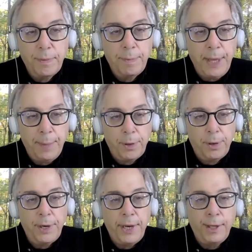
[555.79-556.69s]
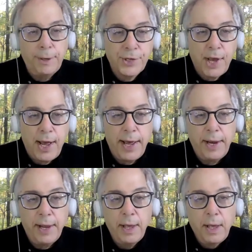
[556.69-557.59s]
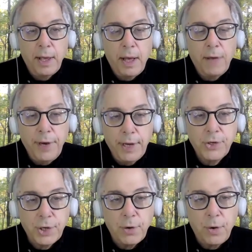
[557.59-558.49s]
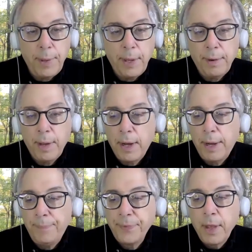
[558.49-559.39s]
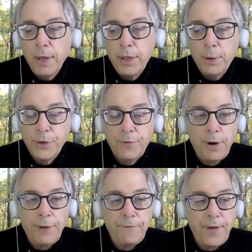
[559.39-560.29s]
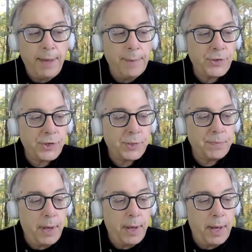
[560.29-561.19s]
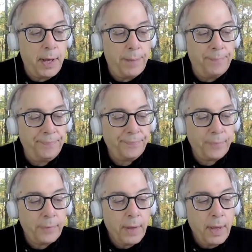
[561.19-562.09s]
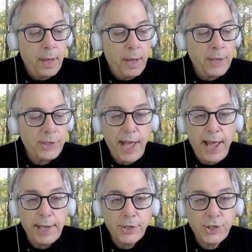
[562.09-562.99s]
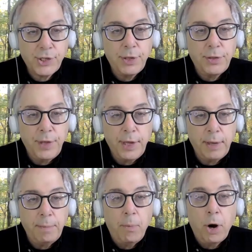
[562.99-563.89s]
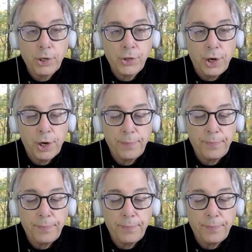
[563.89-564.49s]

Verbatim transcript: people on either side of an issue. I mean, um, there was a very famous uh, a stance that Mark took